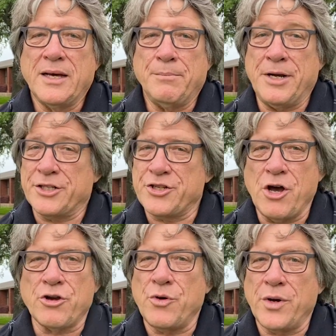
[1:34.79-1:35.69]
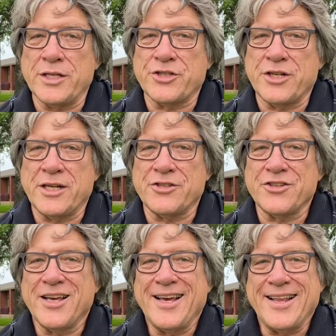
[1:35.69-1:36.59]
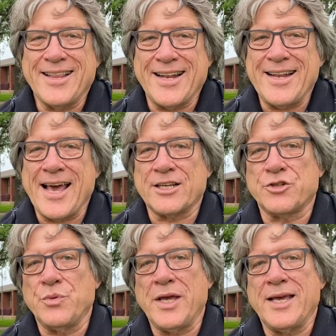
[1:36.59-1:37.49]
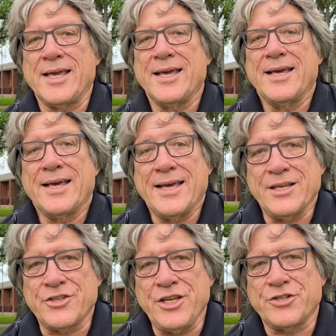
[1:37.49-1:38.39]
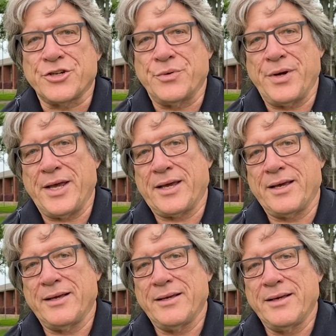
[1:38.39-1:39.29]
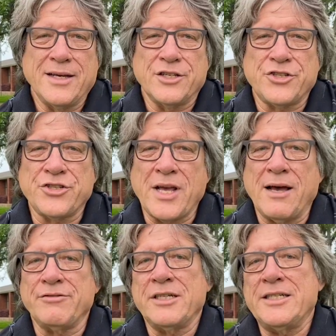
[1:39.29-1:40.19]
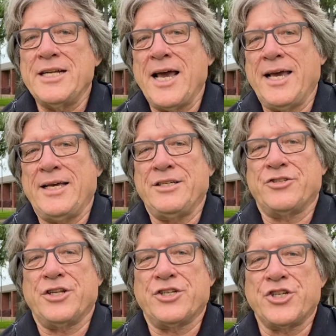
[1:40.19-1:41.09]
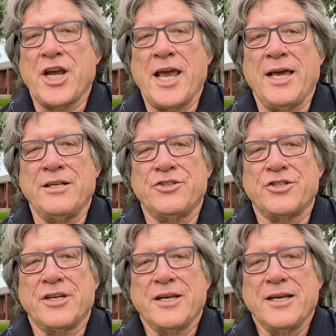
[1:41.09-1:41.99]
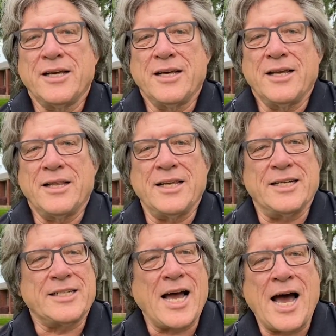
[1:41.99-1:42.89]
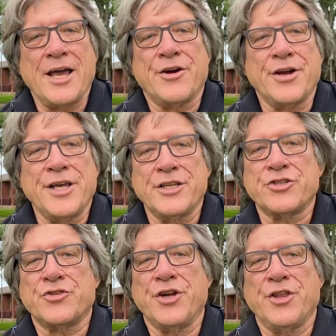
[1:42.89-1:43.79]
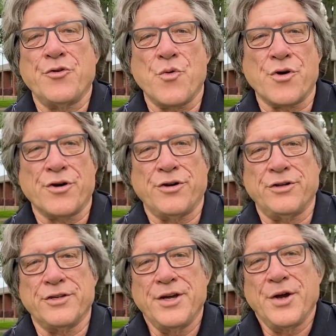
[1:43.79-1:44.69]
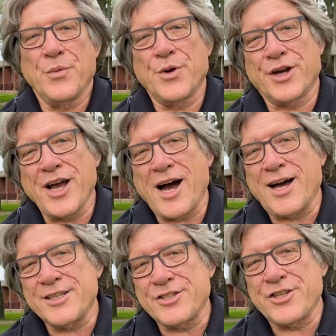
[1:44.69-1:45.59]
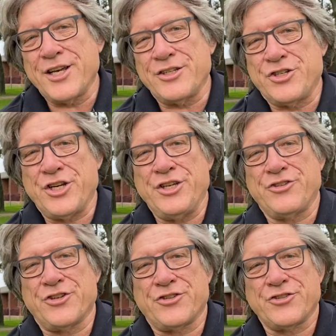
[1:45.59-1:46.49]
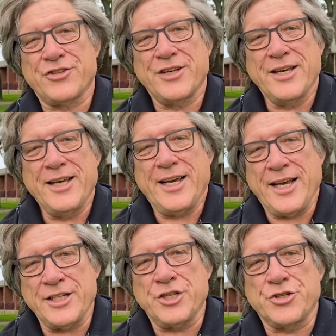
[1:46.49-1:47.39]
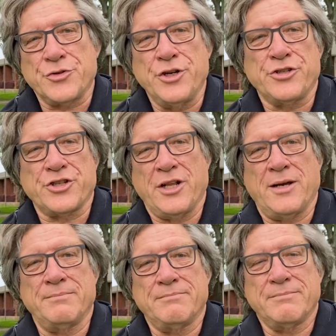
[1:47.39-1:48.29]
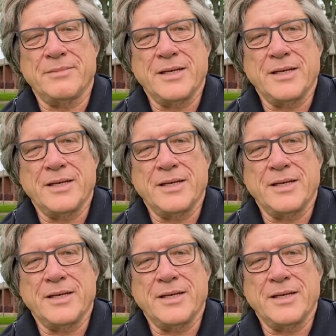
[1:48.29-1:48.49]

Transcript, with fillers: But it's no coincidence that next week is Easter week. Seven days that changed the entire history of the world, where God sent Jesus into Jerusalem.